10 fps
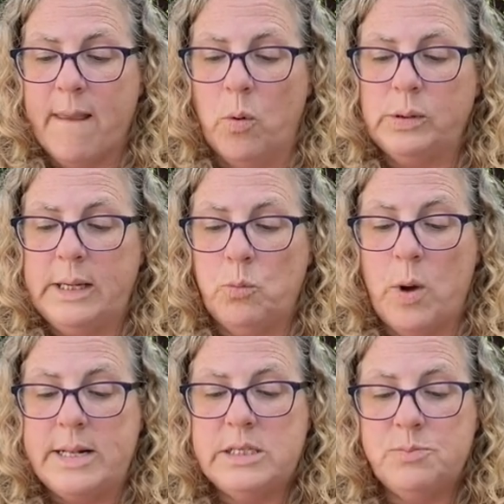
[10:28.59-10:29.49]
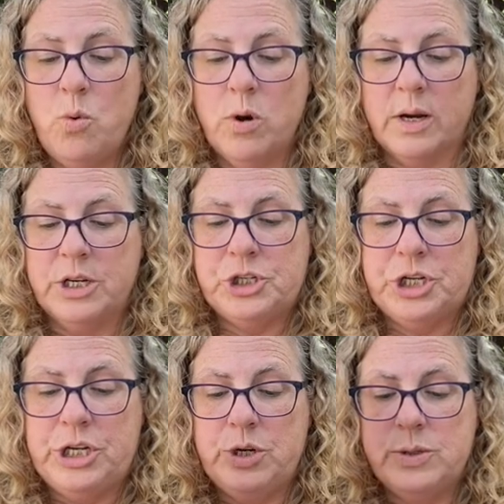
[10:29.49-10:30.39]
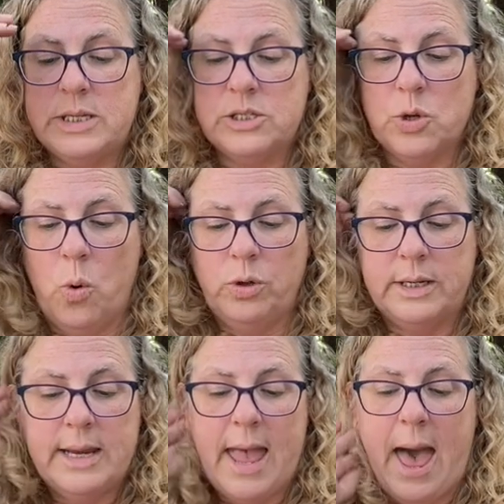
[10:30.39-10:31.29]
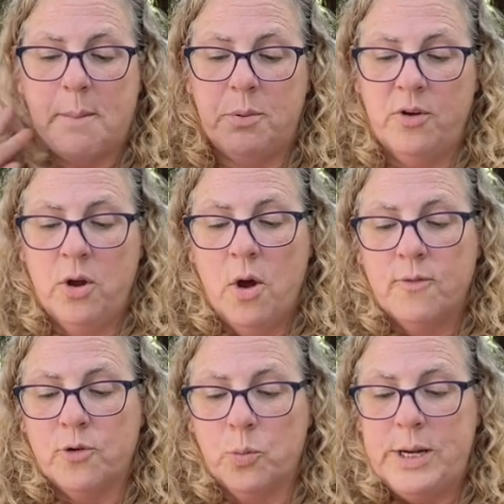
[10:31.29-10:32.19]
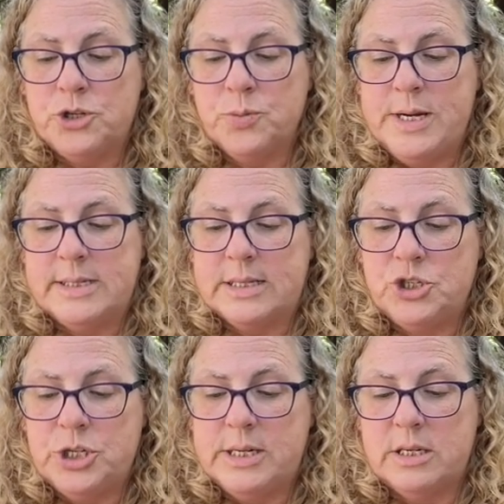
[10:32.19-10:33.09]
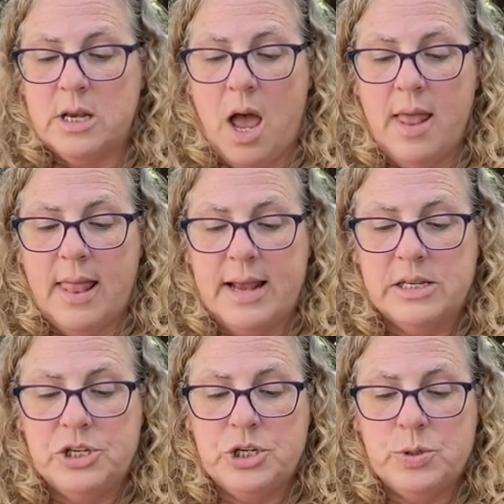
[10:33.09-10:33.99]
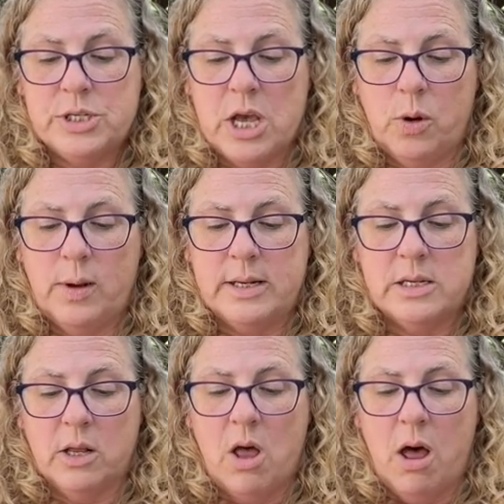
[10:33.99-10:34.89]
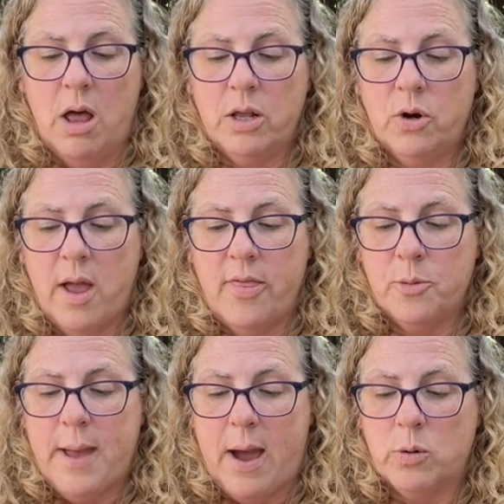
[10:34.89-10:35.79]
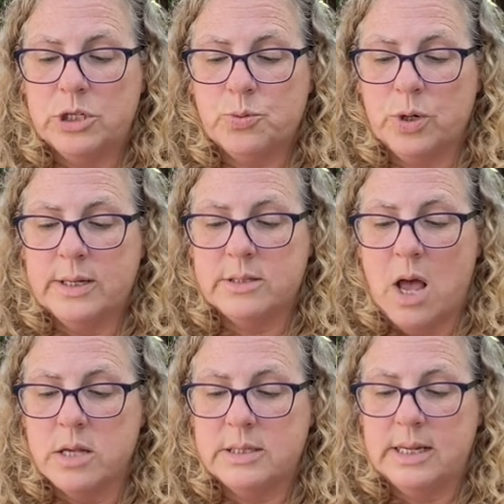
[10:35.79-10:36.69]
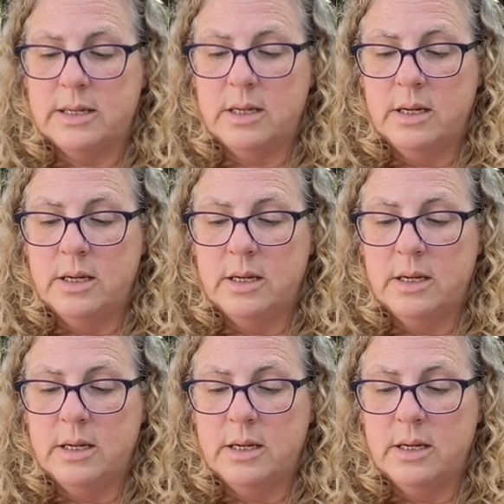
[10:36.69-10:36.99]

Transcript: Only once more could she use this golden cap, for which reason she did not like to do so until all her other powers were exhausted.